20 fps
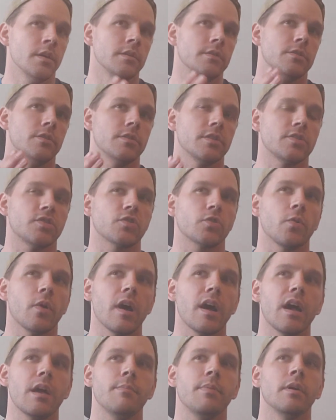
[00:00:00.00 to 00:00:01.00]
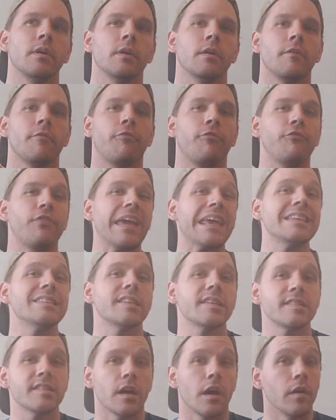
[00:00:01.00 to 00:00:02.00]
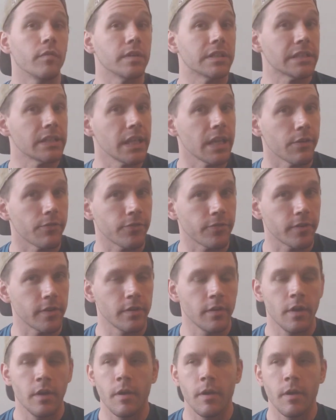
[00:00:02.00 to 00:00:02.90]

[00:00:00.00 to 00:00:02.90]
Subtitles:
to describe phases of a lift,